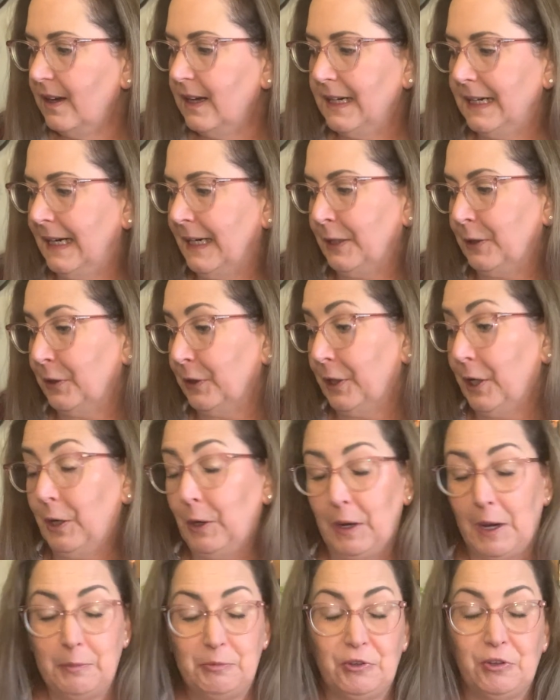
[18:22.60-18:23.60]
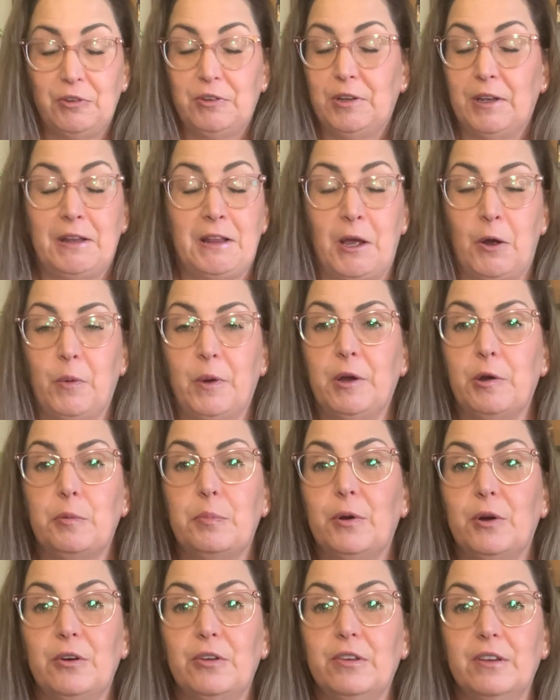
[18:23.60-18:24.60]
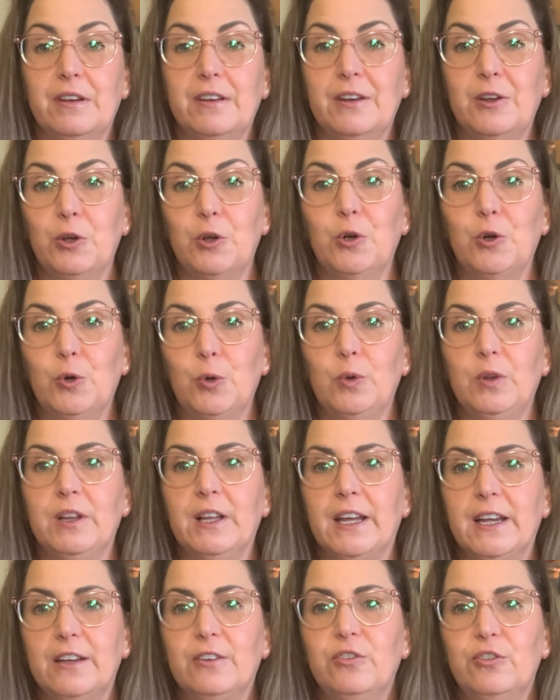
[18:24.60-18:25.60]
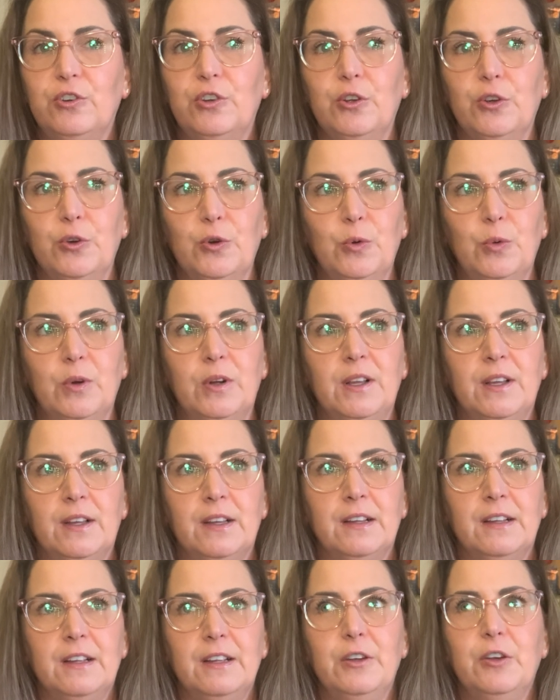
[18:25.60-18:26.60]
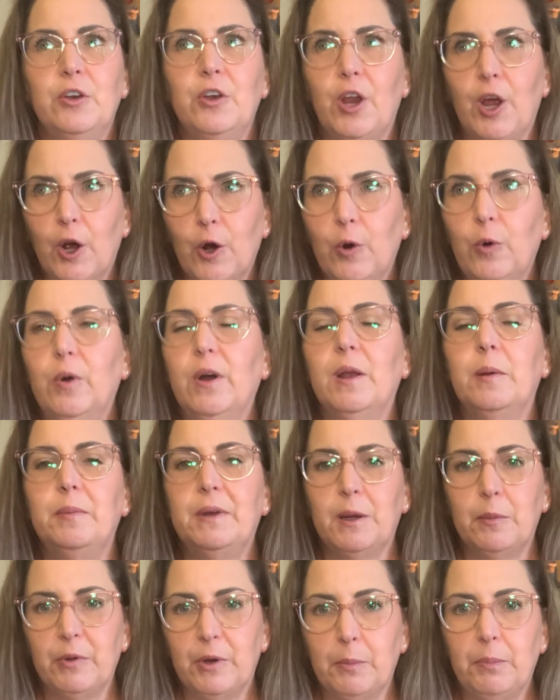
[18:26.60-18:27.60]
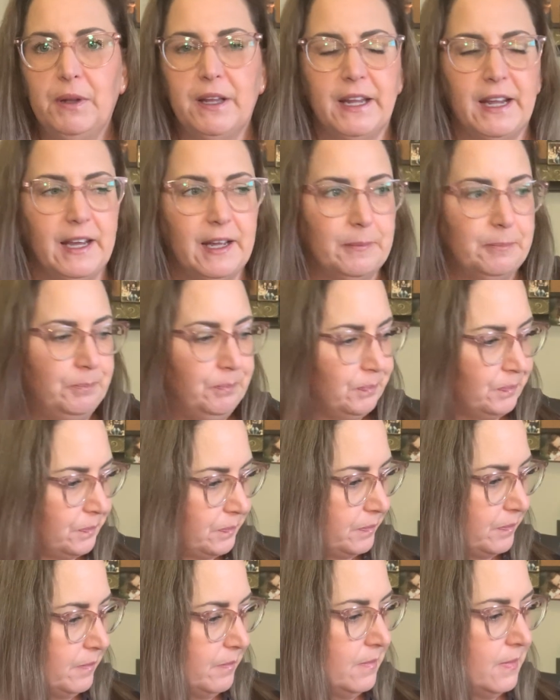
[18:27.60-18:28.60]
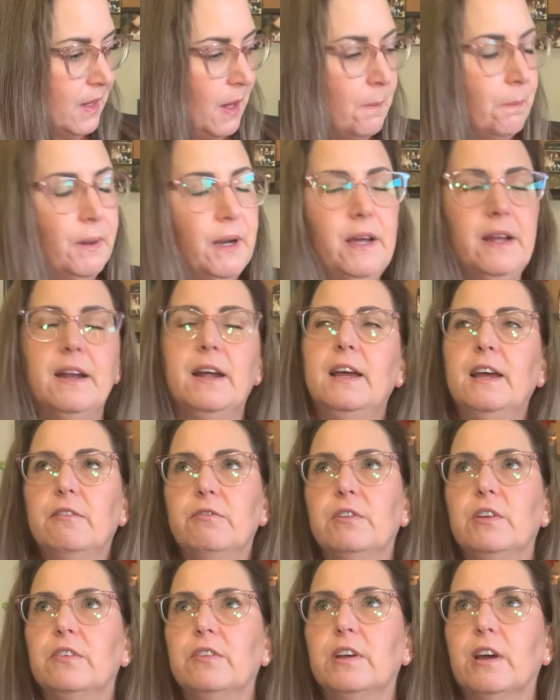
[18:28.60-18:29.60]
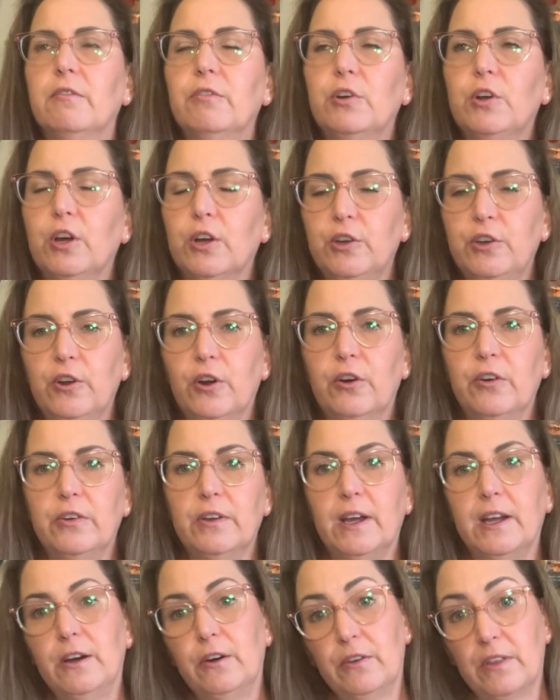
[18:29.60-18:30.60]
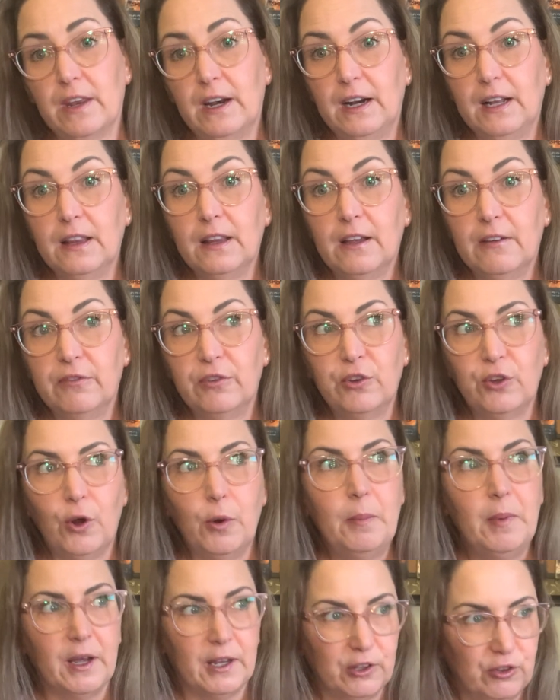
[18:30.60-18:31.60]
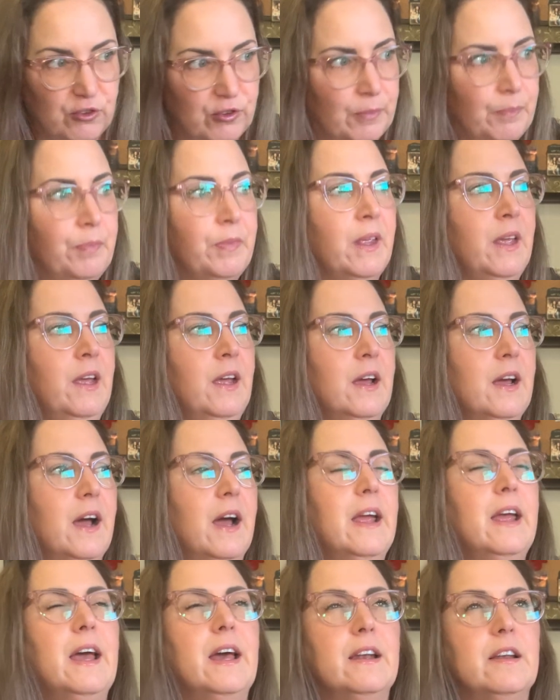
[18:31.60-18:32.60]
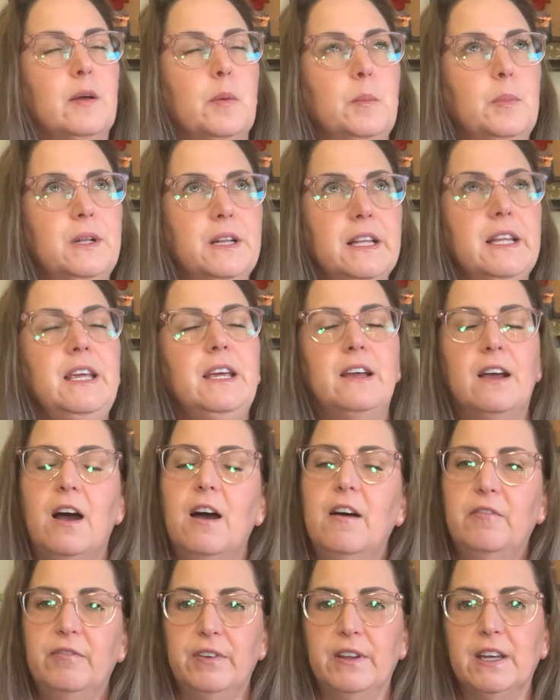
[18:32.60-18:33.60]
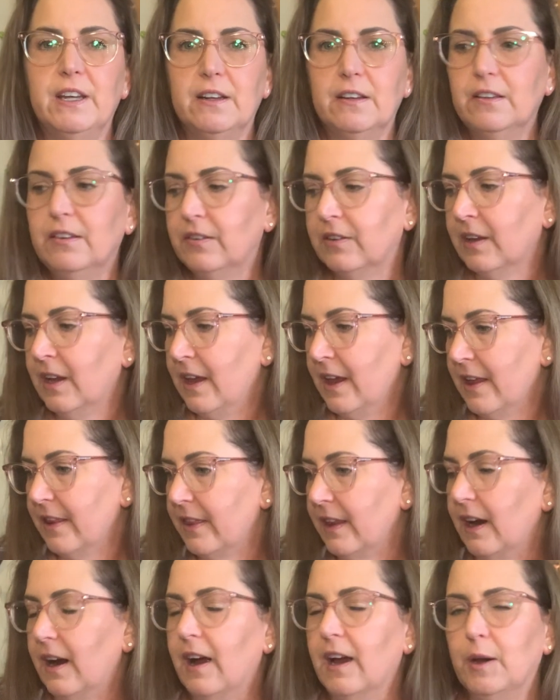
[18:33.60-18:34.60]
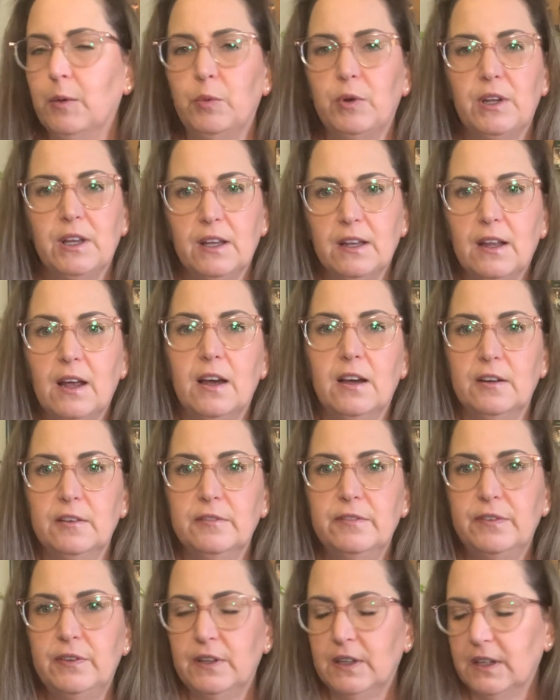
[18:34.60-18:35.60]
I don't know, I'm just that weird person who likes to know and be able to plan. But I have discovered a yarn dyer that I love so much. I had complete confidence that I would love